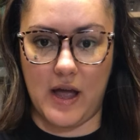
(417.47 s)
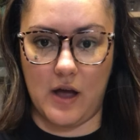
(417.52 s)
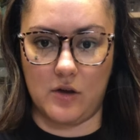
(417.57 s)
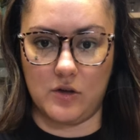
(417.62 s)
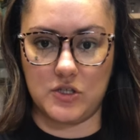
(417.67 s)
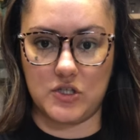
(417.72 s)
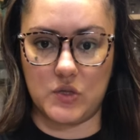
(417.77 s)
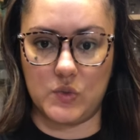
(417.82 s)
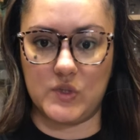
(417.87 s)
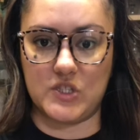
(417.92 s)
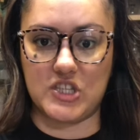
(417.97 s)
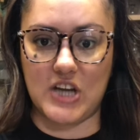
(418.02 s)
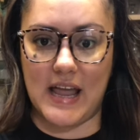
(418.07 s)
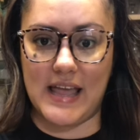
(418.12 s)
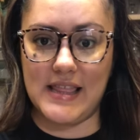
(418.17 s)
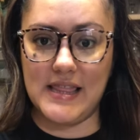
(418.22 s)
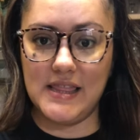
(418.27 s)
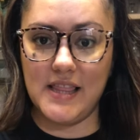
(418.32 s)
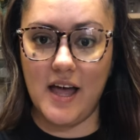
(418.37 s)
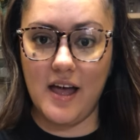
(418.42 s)
pouch which
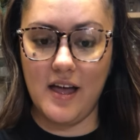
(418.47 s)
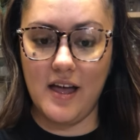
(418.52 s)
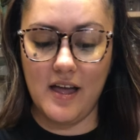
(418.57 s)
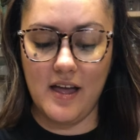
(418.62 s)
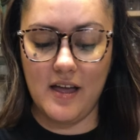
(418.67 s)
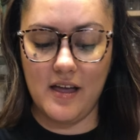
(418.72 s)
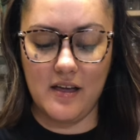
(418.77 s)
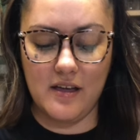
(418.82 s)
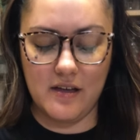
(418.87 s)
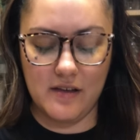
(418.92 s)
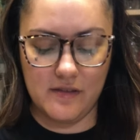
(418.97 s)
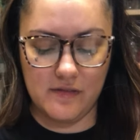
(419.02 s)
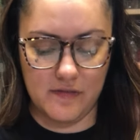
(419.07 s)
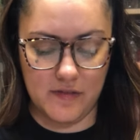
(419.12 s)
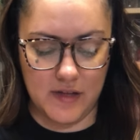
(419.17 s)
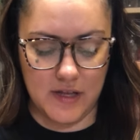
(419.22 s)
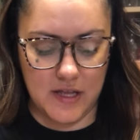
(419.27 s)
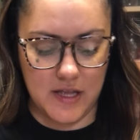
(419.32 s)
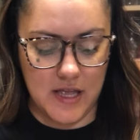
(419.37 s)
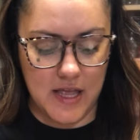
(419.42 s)
I love
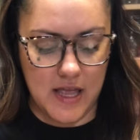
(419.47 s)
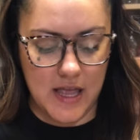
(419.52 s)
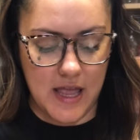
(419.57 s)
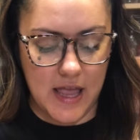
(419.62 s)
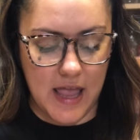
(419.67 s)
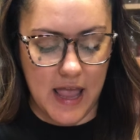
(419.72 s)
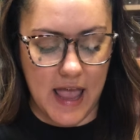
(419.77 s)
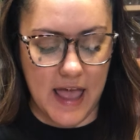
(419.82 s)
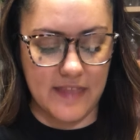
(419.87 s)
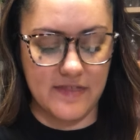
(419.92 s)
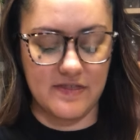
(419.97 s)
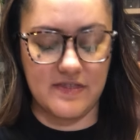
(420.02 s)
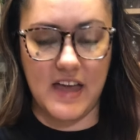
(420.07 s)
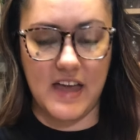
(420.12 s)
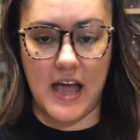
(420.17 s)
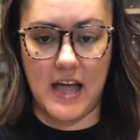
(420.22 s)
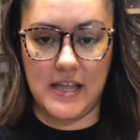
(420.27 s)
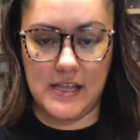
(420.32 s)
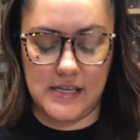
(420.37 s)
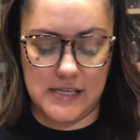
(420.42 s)
and
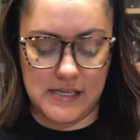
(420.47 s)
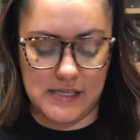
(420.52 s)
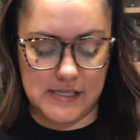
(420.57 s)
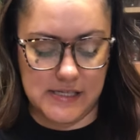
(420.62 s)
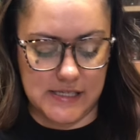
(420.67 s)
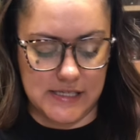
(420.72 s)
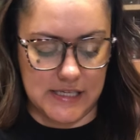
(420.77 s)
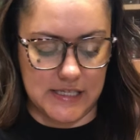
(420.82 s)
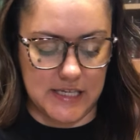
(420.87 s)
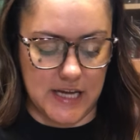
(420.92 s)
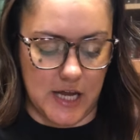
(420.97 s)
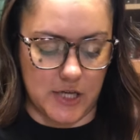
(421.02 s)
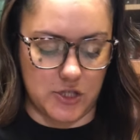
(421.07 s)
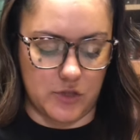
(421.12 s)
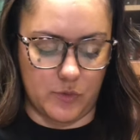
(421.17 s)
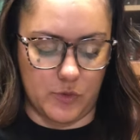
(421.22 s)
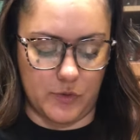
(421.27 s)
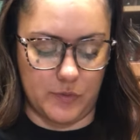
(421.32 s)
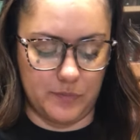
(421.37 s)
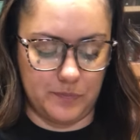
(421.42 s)
that is
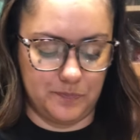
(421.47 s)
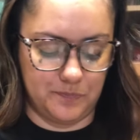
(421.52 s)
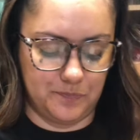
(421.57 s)
detachable